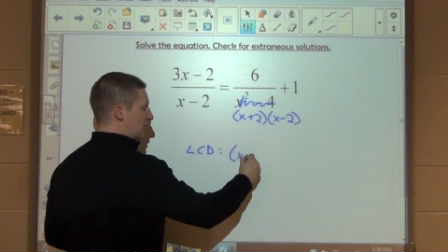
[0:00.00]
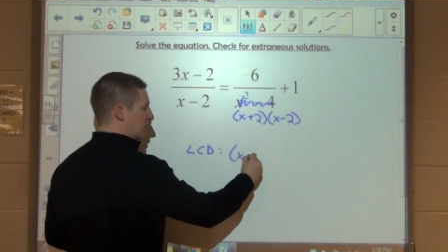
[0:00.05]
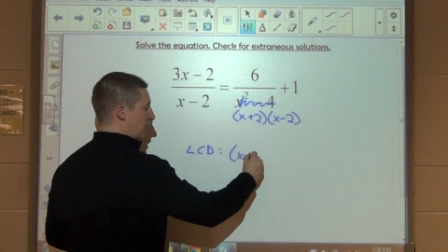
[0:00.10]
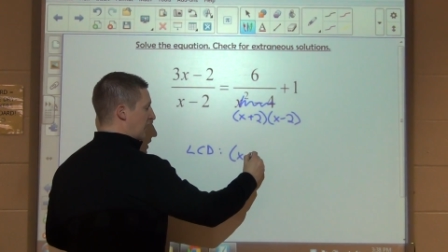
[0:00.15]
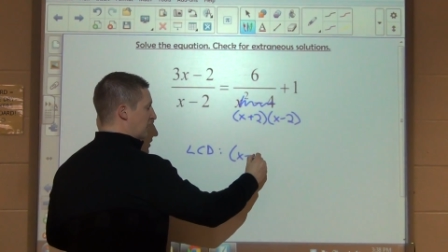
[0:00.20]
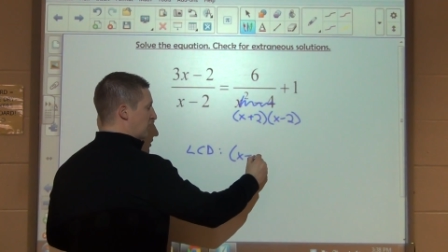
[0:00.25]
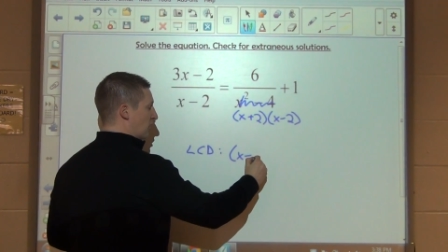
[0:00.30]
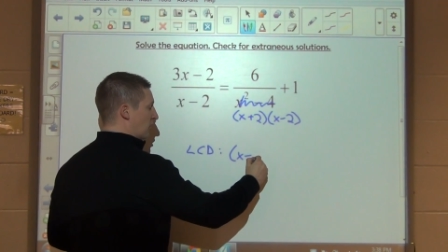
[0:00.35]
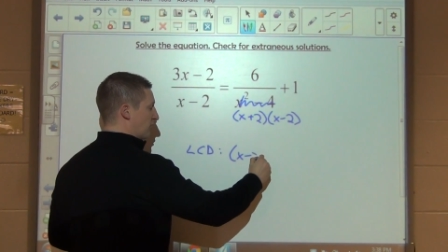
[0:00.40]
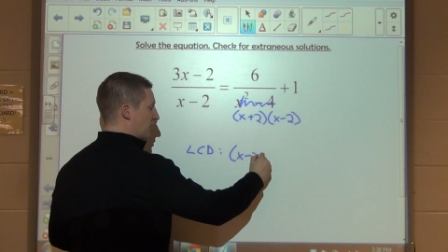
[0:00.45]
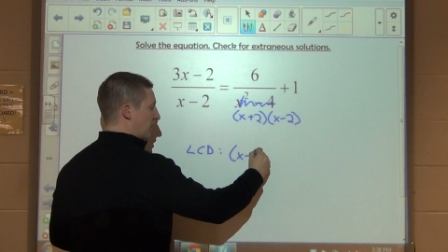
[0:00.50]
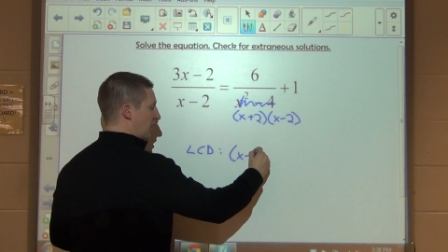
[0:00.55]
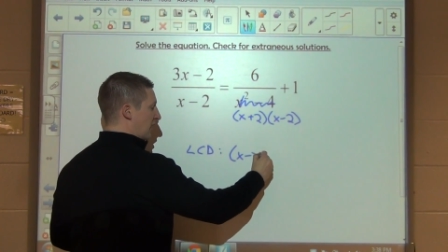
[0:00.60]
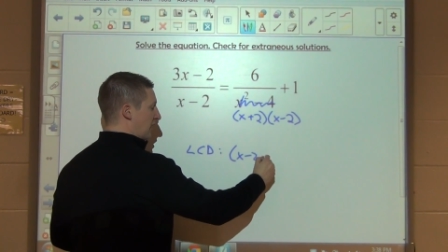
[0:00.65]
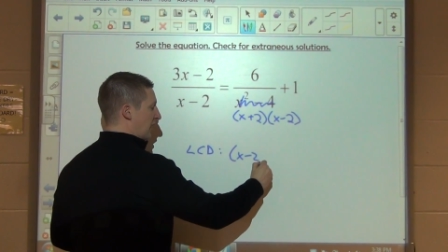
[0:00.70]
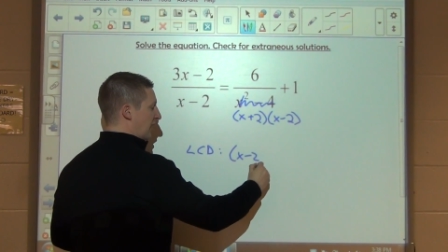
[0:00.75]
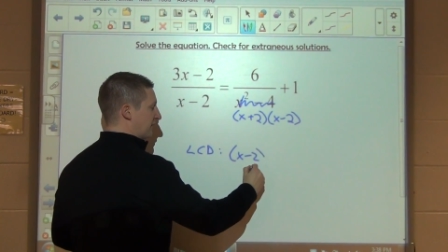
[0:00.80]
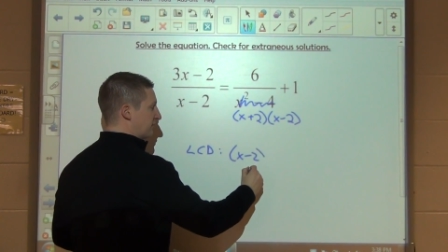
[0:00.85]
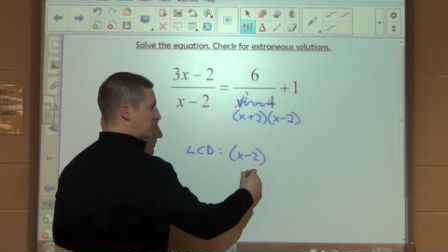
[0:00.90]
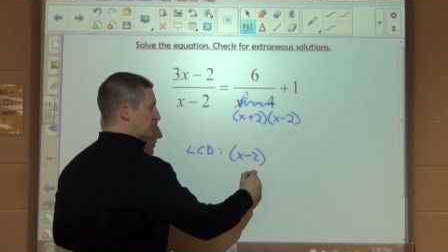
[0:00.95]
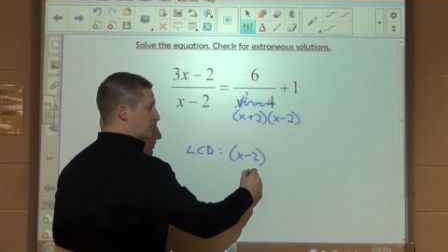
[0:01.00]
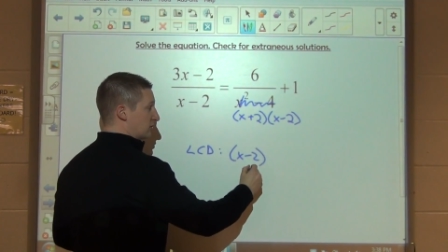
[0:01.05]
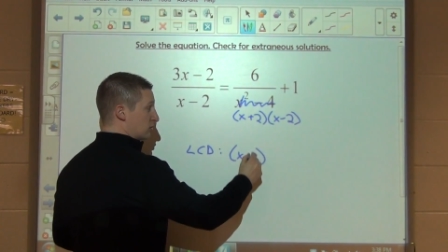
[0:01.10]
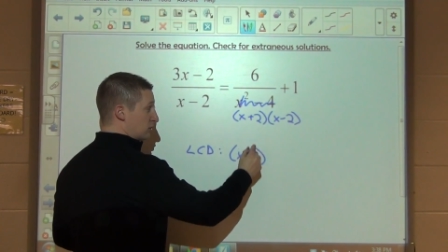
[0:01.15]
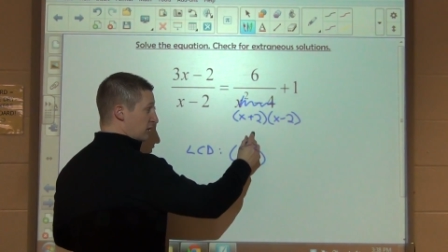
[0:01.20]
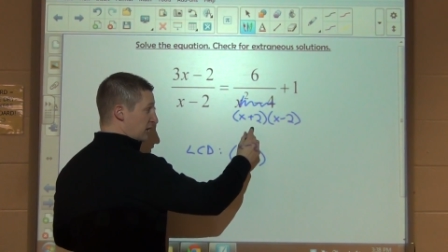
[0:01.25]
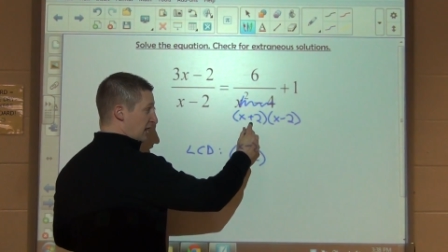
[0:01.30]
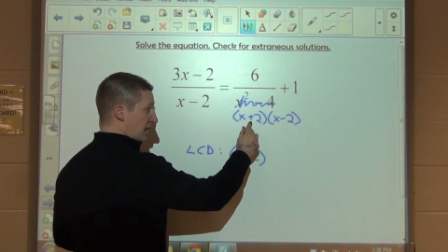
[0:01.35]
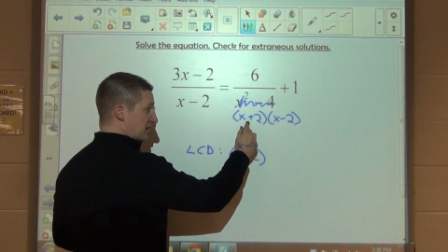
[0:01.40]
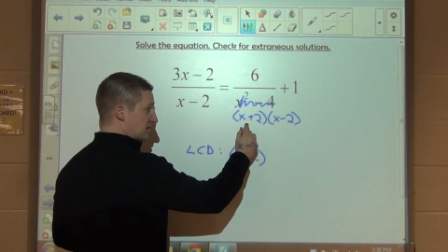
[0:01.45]
I know that I'll have to
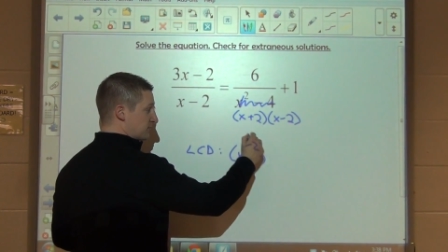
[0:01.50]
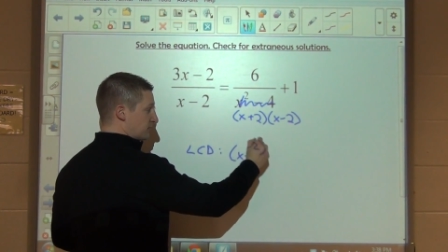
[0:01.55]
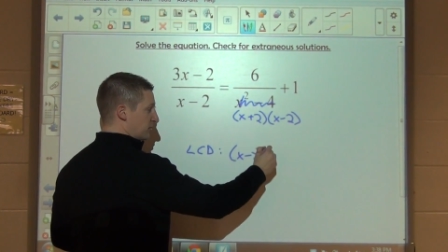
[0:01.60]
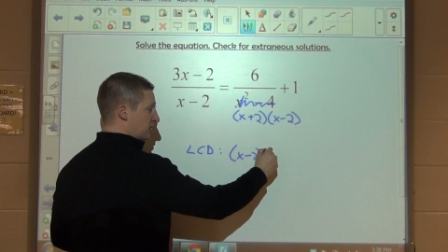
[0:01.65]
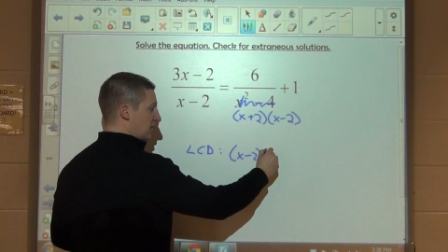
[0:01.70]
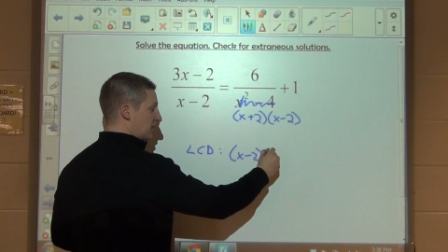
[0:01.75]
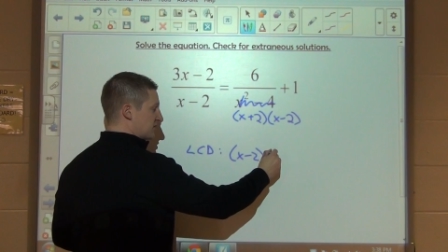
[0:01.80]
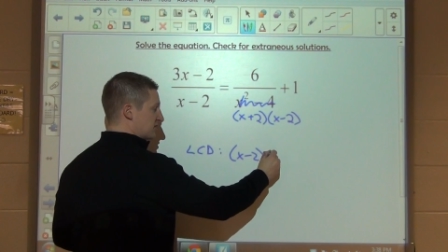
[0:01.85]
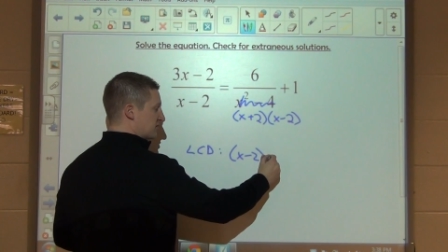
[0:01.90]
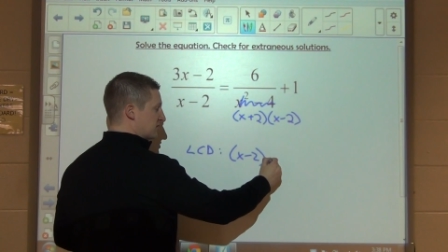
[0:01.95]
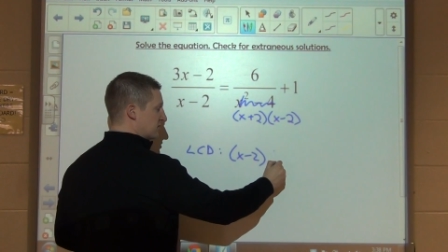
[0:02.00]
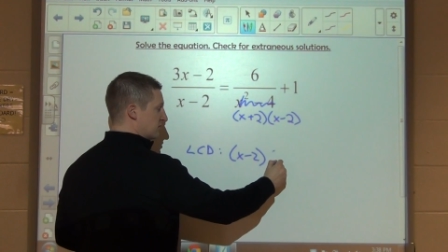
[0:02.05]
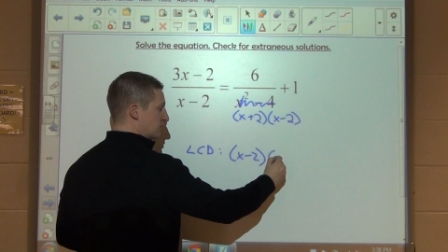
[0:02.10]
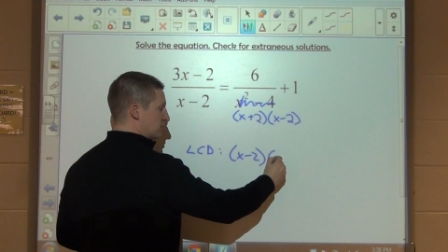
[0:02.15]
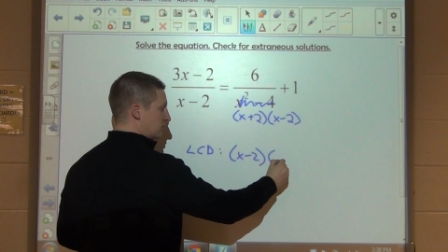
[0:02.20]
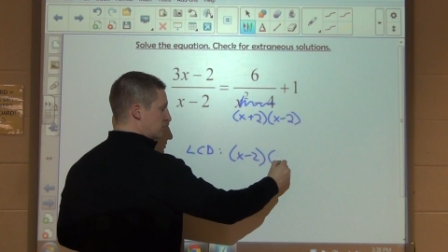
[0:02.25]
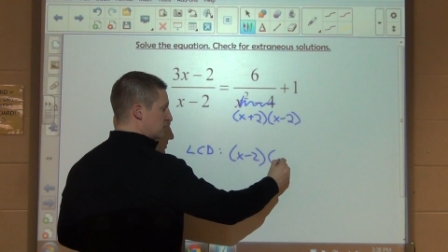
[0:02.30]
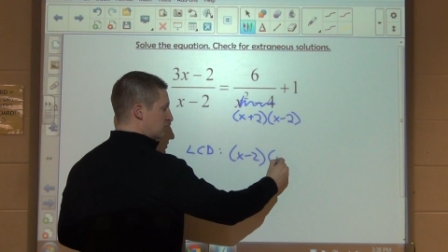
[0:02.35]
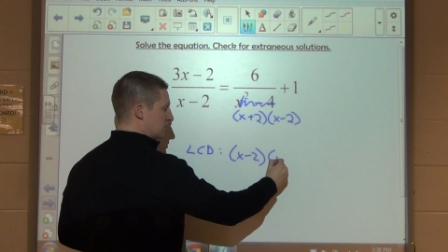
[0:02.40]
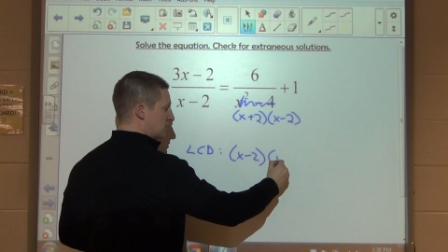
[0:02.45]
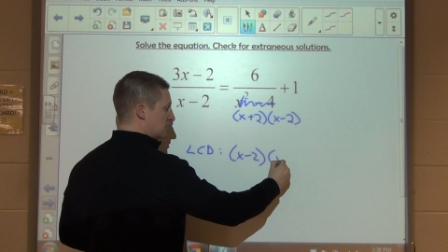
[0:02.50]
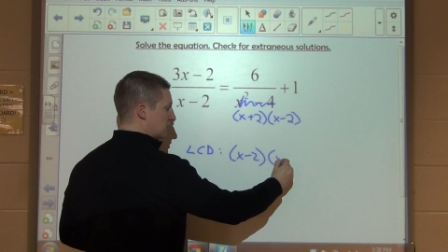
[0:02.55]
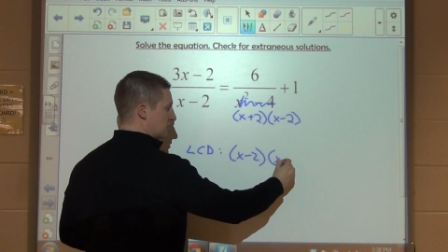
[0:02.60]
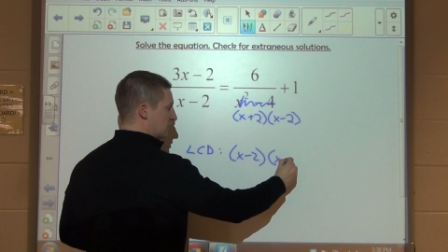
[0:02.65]
include an x plus 2.